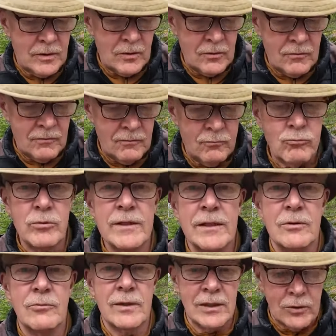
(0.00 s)
They're
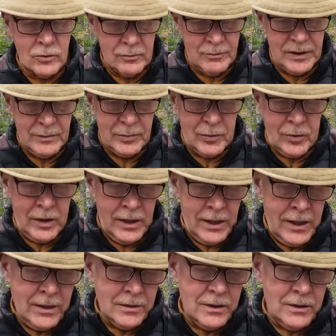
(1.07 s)
really, really good people
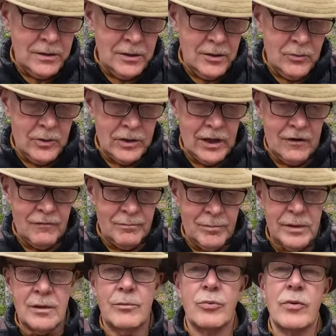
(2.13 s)
to deal with. I've
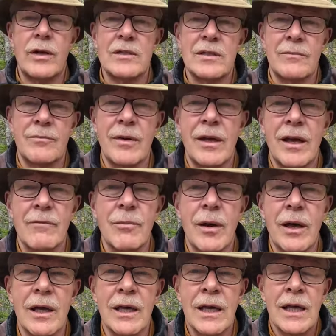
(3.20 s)
been impressed and I
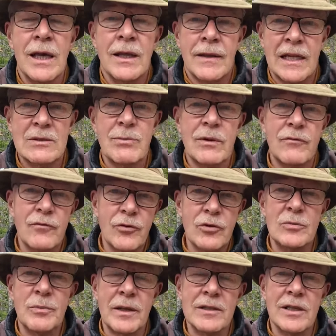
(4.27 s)
buy. That's my
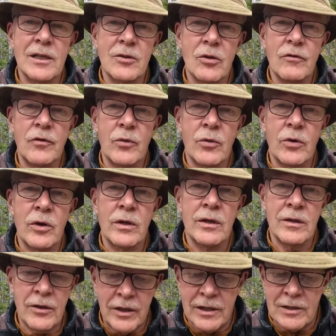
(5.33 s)
first place I look for
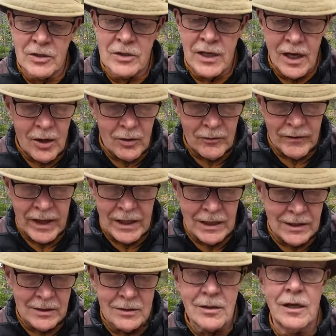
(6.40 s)
things now of
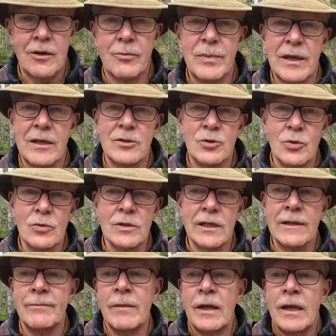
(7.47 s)
any style, because
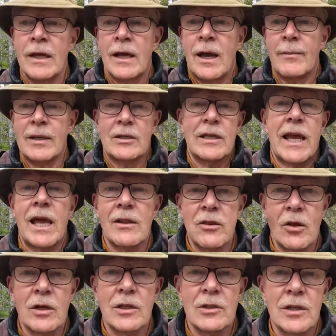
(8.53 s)
usually, I mean,
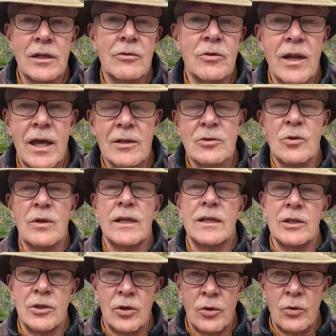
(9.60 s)
Decathlon is international. It
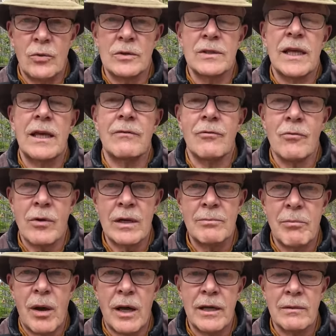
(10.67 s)
is huge. They have great
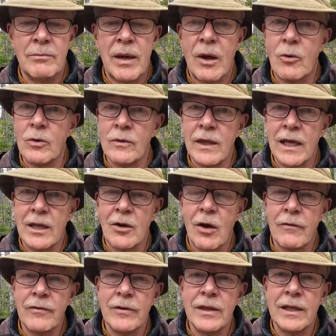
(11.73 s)
buying power. They can
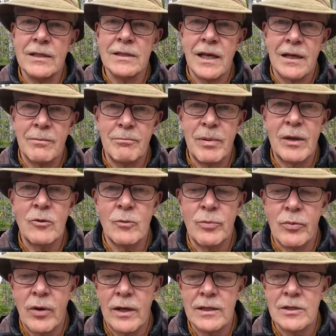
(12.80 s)
offer things at a better
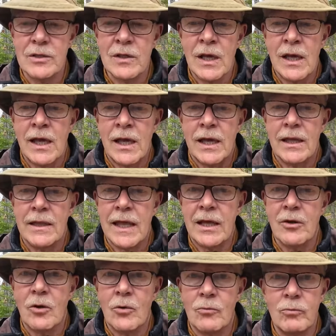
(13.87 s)
price uh,
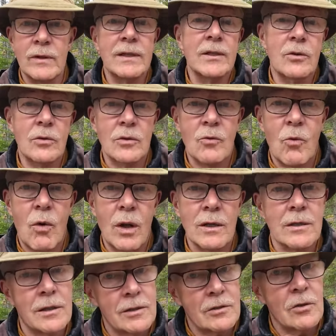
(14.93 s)
that are really good
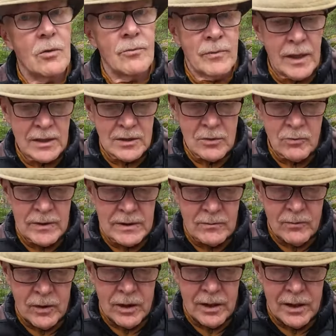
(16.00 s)
quality. So that's the
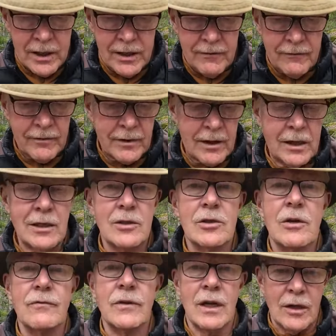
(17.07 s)
reason why I've kind of
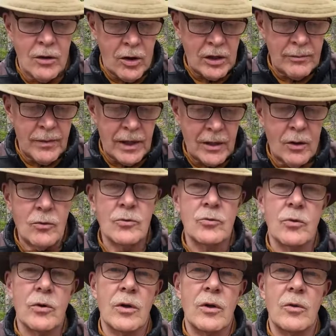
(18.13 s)
shifted a lot of my
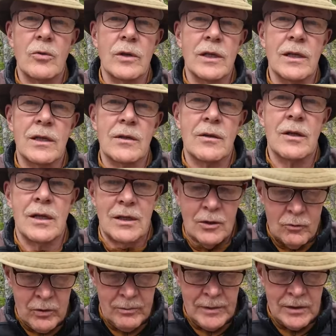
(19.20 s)
outdoor clothing and, and
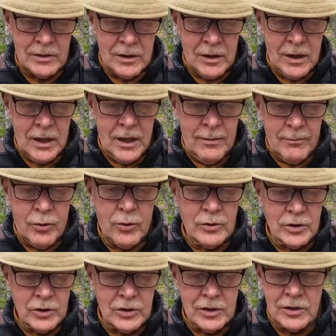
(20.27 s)
equipment
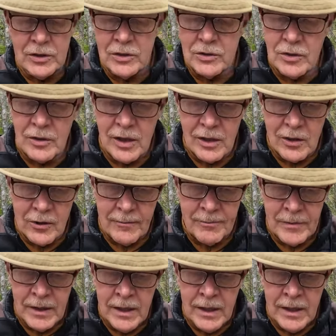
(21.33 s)
purchases to there.